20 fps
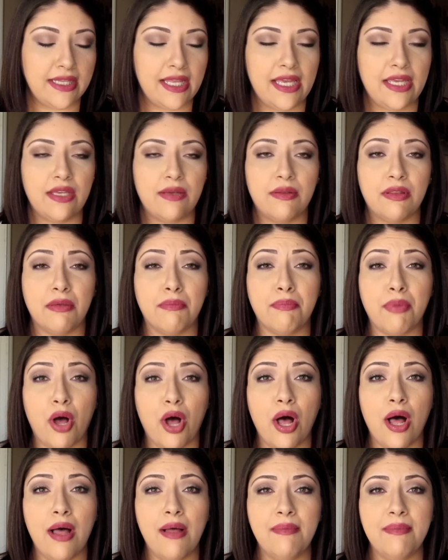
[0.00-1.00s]
The
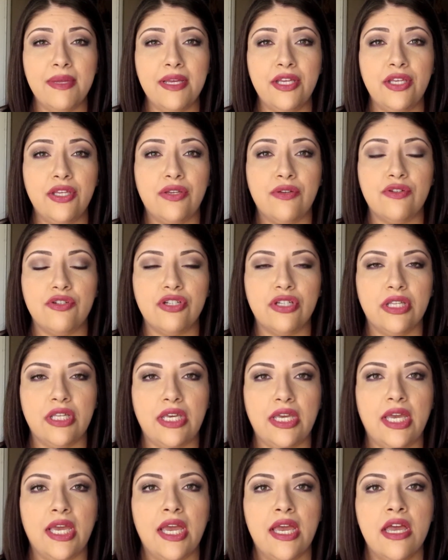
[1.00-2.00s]
Balm
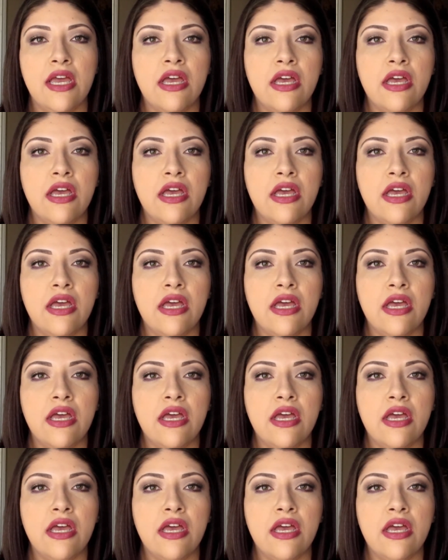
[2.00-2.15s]
usually